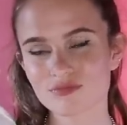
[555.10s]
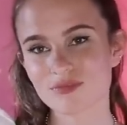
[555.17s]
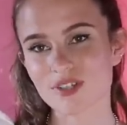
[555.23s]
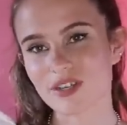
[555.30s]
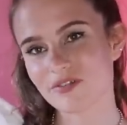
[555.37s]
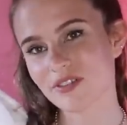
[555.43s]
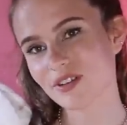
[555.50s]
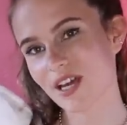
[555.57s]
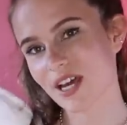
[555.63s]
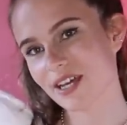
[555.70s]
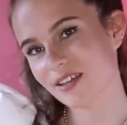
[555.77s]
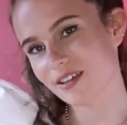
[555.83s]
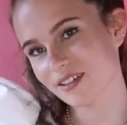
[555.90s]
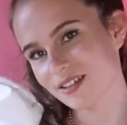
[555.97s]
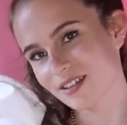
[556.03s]
i feel
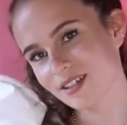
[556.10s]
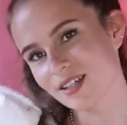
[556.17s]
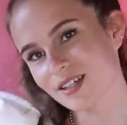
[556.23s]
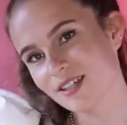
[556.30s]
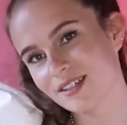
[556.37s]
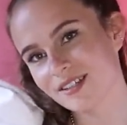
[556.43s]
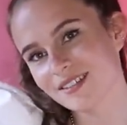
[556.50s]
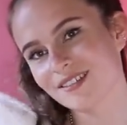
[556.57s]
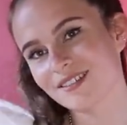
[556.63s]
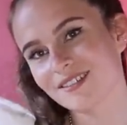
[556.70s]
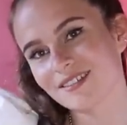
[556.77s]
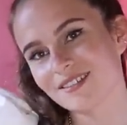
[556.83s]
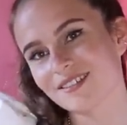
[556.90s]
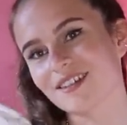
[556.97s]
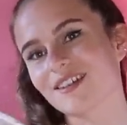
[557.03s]
like
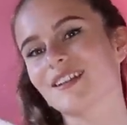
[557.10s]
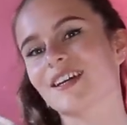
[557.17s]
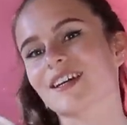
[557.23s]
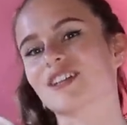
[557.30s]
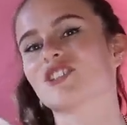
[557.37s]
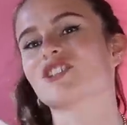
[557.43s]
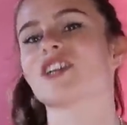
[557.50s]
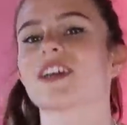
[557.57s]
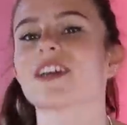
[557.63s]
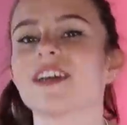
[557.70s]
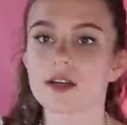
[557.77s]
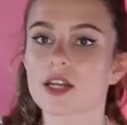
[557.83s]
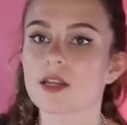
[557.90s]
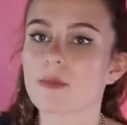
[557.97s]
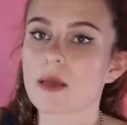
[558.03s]
like a chicken
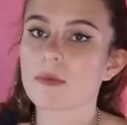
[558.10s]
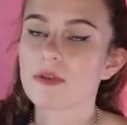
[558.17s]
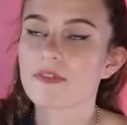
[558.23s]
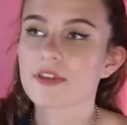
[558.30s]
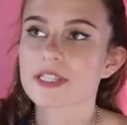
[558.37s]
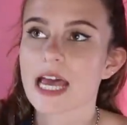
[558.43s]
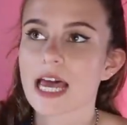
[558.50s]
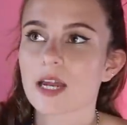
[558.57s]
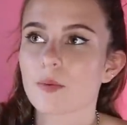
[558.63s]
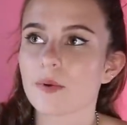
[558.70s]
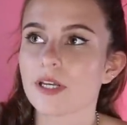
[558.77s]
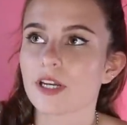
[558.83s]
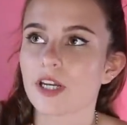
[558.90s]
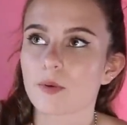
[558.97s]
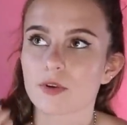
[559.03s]
i don't know maybe if it's
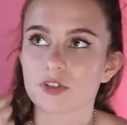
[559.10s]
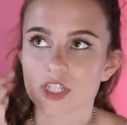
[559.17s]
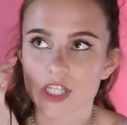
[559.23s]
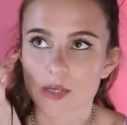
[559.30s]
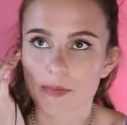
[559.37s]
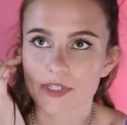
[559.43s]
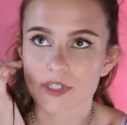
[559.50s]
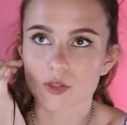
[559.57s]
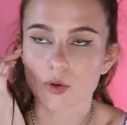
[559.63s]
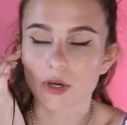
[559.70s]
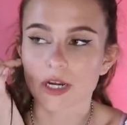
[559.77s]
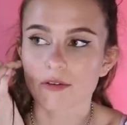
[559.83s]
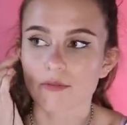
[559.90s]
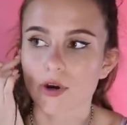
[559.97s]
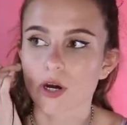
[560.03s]
halloween and you want to dress up as a
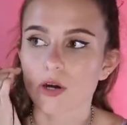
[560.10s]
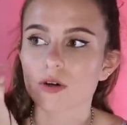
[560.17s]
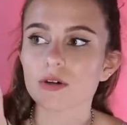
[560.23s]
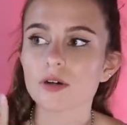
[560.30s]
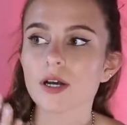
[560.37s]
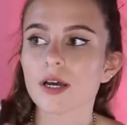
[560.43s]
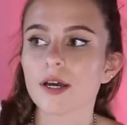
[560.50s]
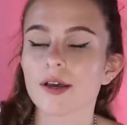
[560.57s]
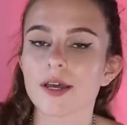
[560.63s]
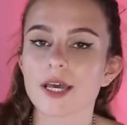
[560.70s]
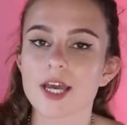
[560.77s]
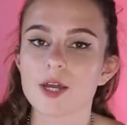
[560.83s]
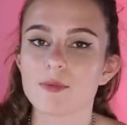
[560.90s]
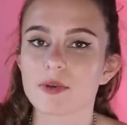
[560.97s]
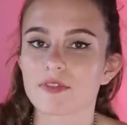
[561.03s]
toilet roll
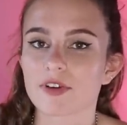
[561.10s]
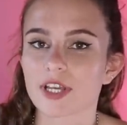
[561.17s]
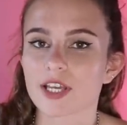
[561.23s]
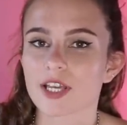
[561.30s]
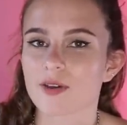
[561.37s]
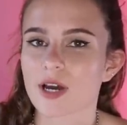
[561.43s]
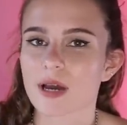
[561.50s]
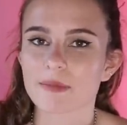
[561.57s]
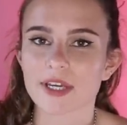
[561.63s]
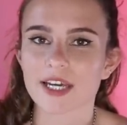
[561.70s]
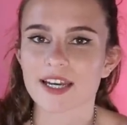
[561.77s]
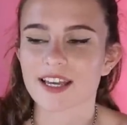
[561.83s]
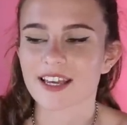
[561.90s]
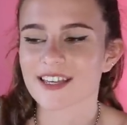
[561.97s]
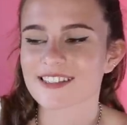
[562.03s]
It'd be really cute. I'm
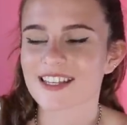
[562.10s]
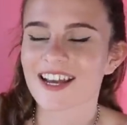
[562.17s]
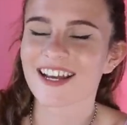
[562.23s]
kidding. It's